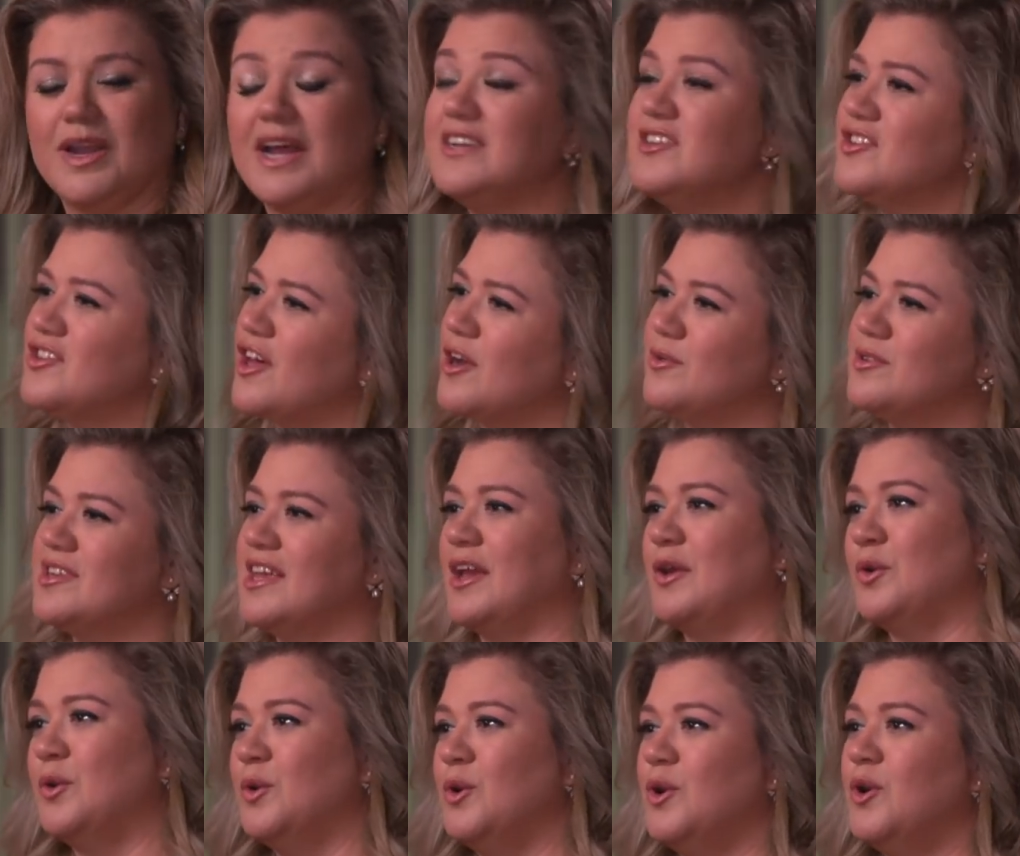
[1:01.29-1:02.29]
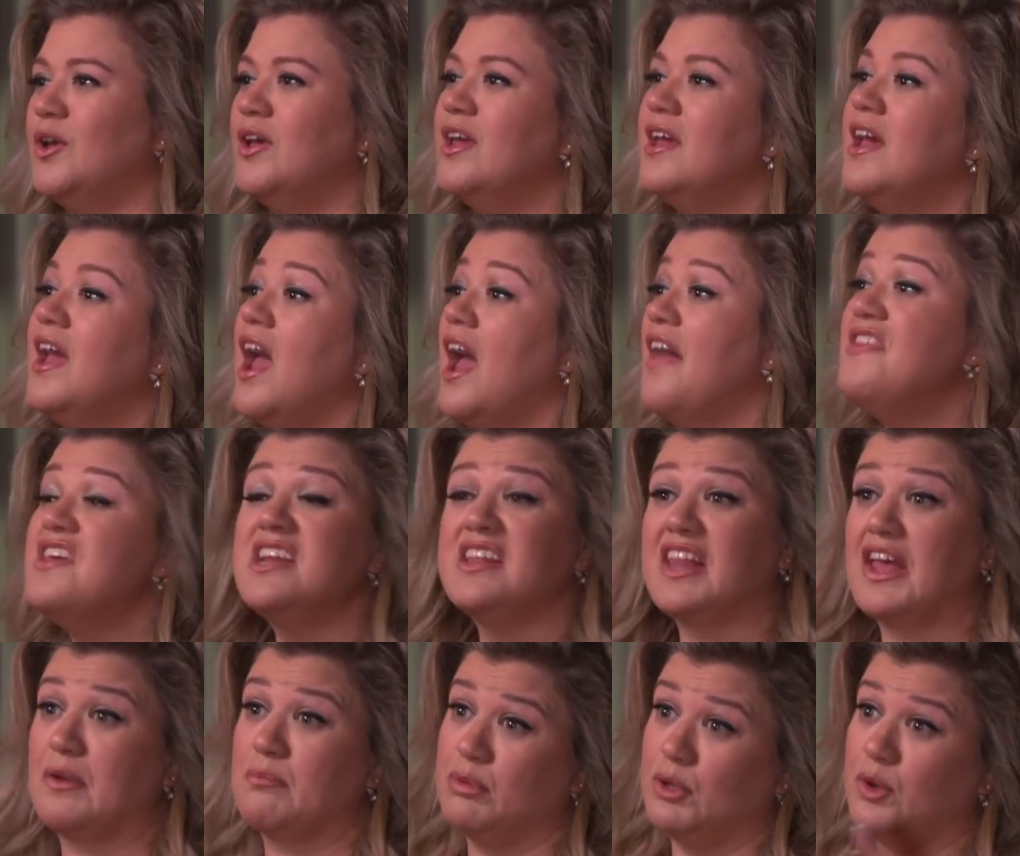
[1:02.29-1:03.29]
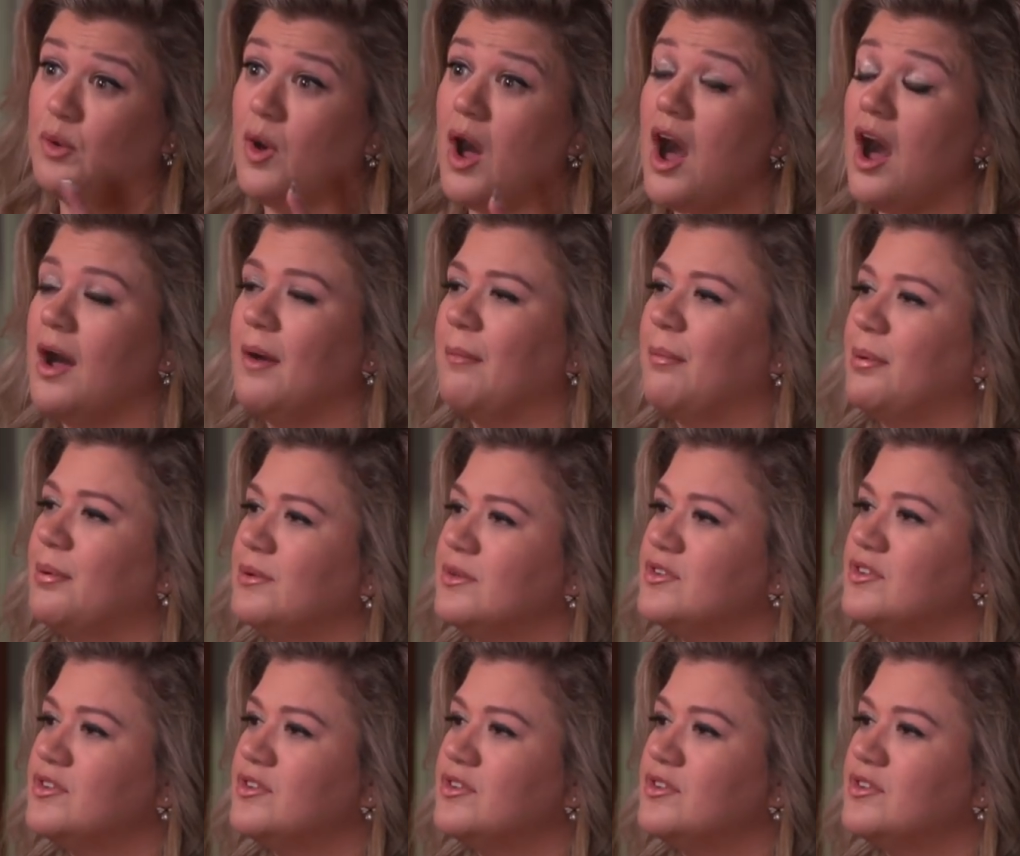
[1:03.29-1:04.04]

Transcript: And I just thought it was like cool, and then it like blew up.